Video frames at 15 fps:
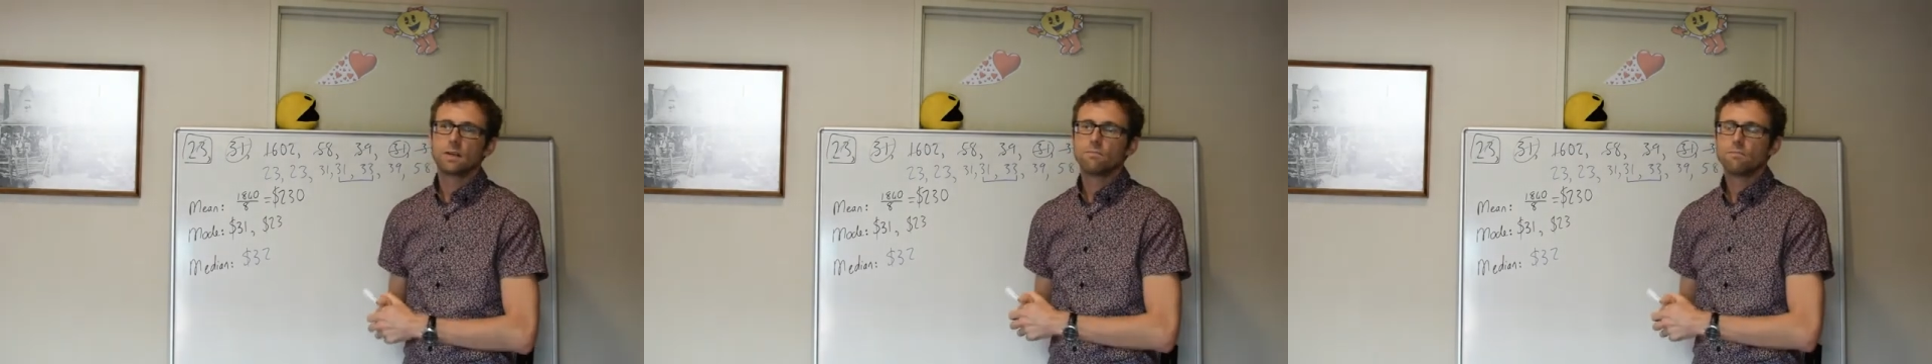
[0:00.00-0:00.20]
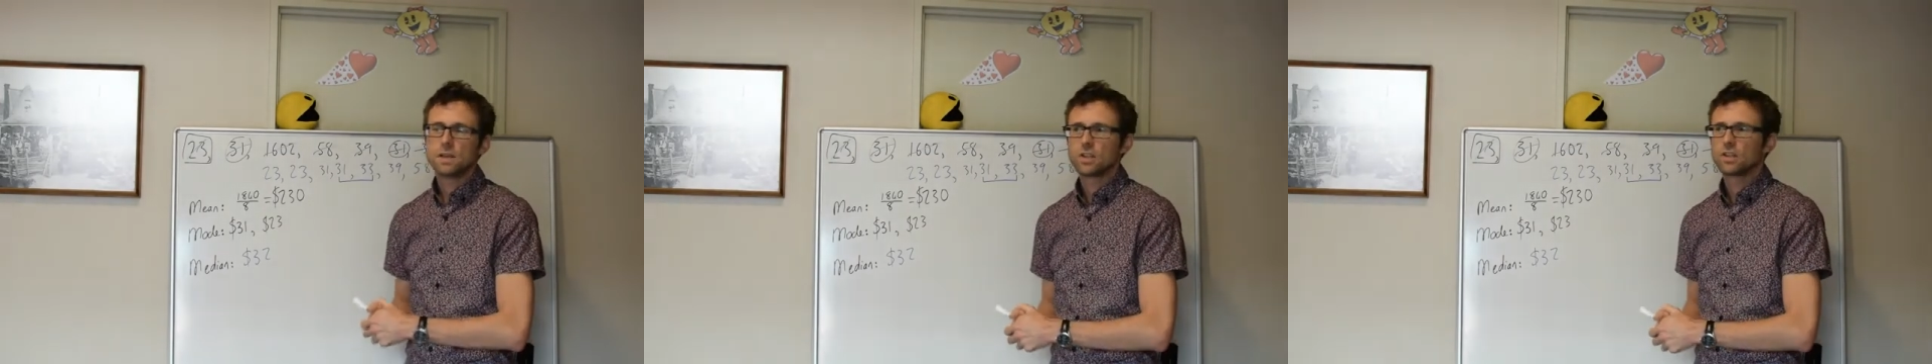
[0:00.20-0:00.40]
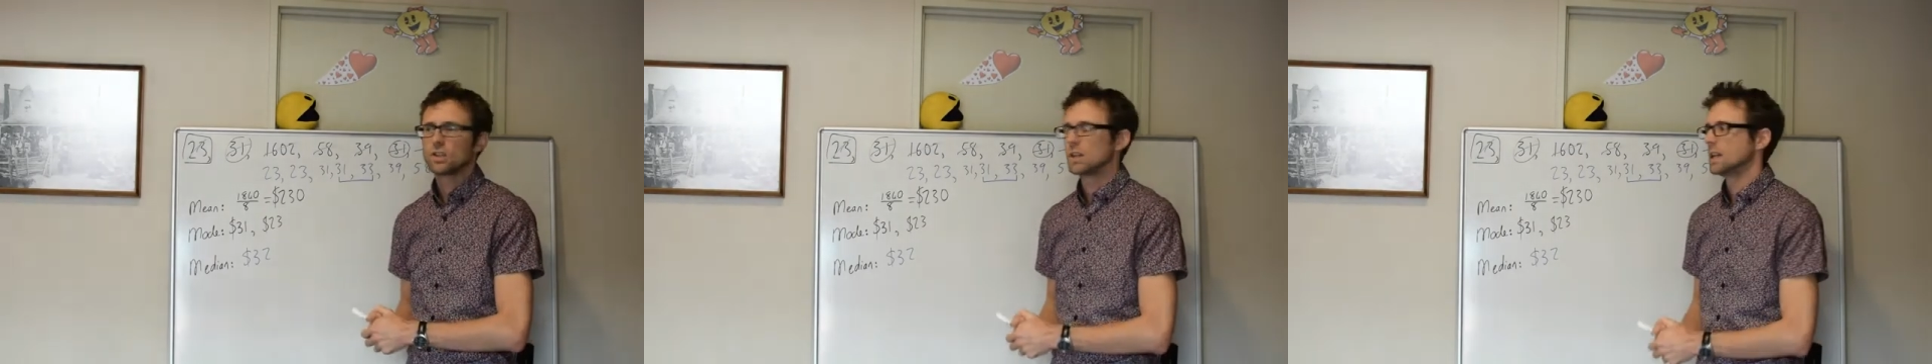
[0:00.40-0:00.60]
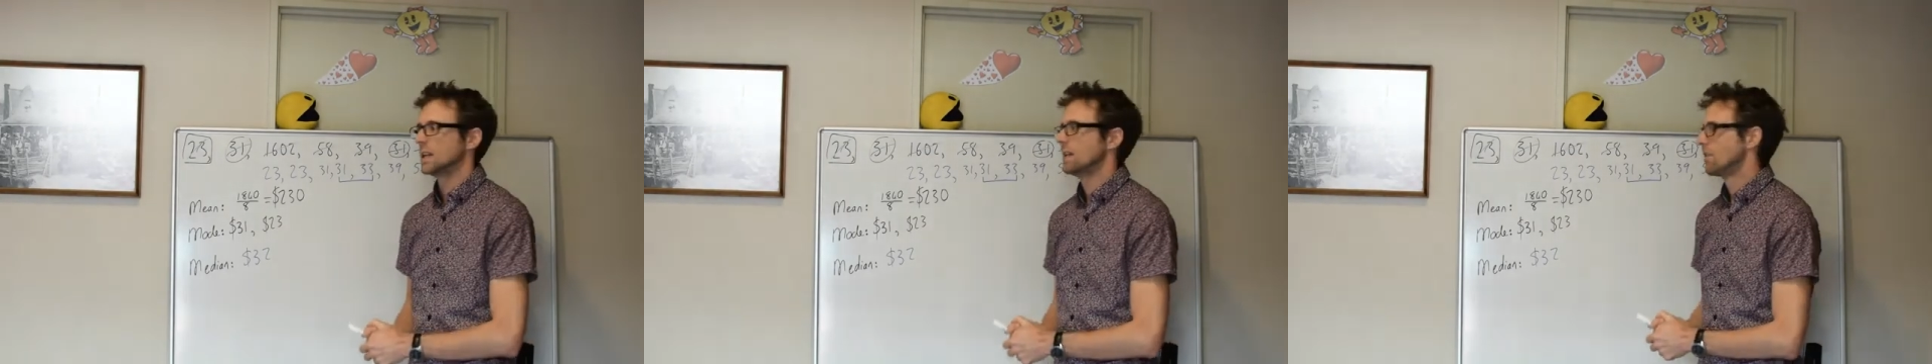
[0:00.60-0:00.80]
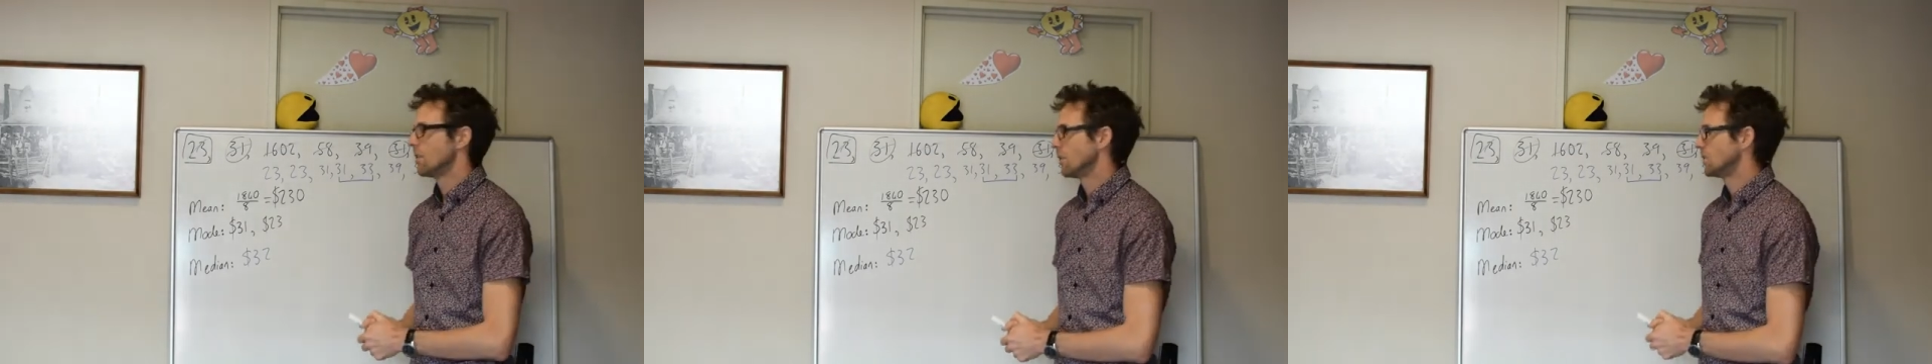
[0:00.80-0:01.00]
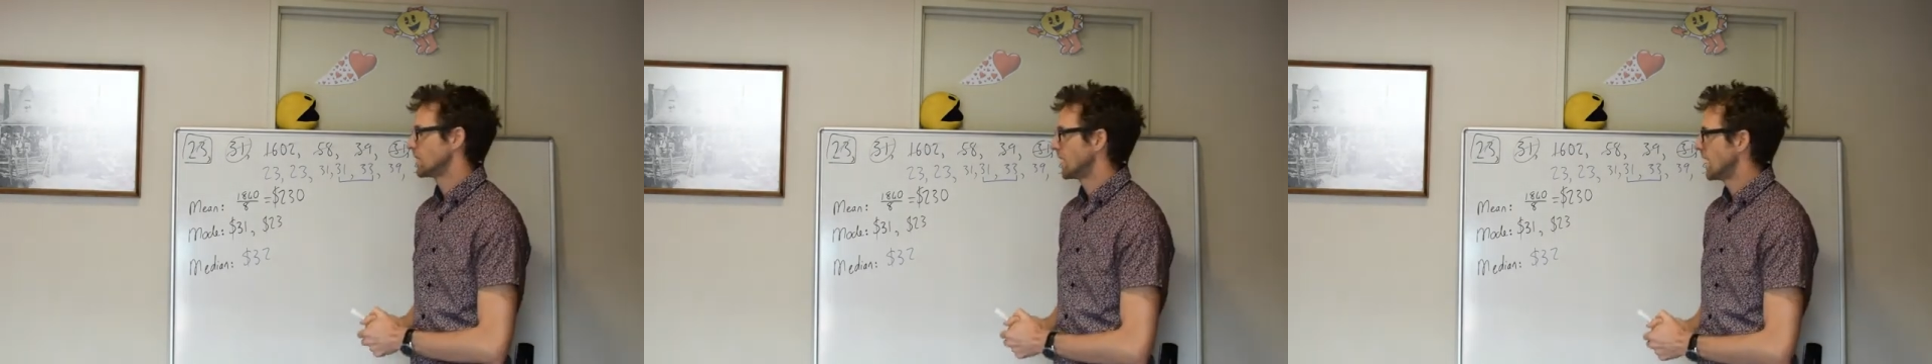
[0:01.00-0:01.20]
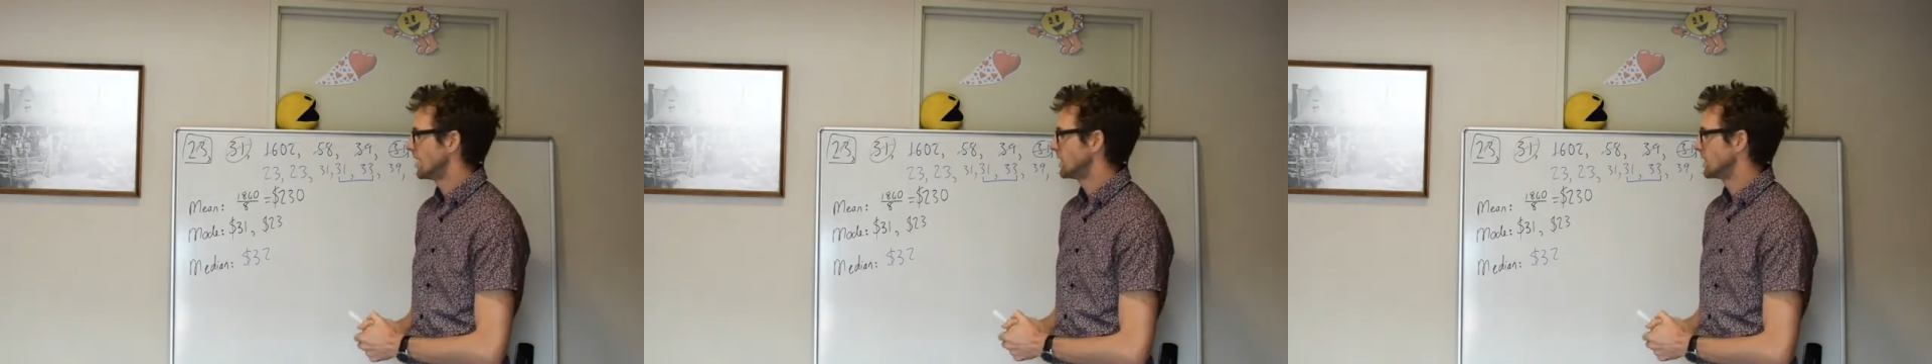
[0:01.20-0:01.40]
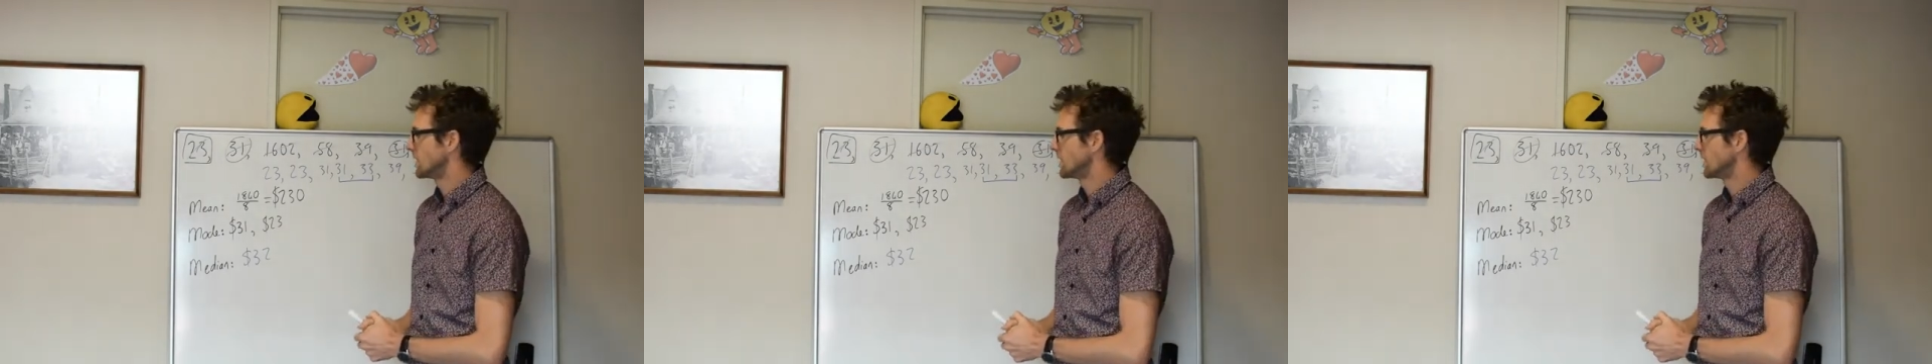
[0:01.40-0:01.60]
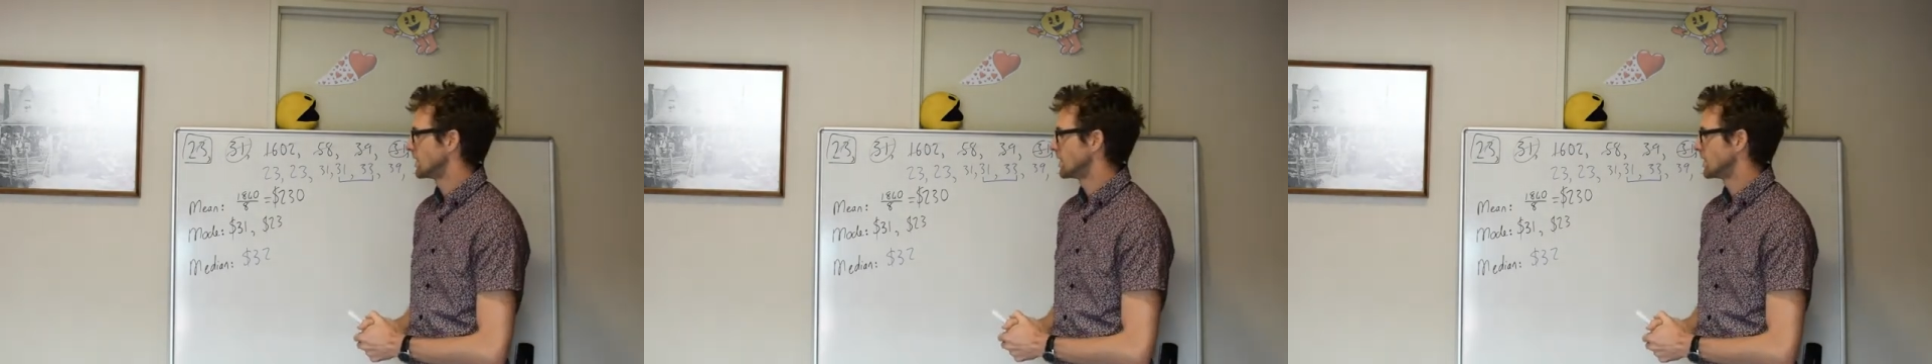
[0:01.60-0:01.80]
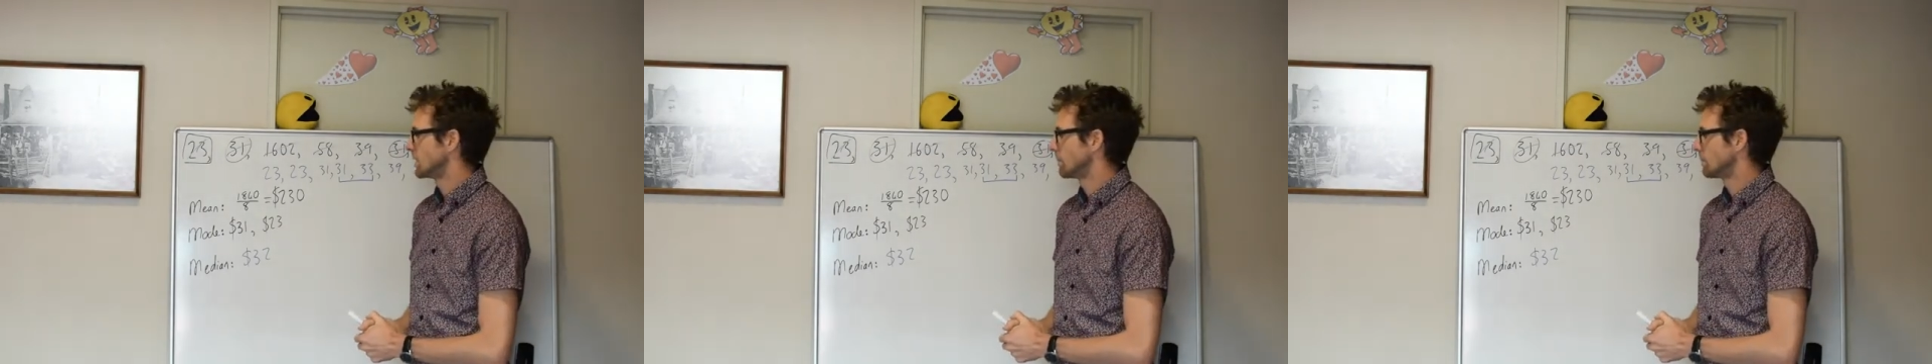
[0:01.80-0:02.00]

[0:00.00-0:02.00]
measure in those cases.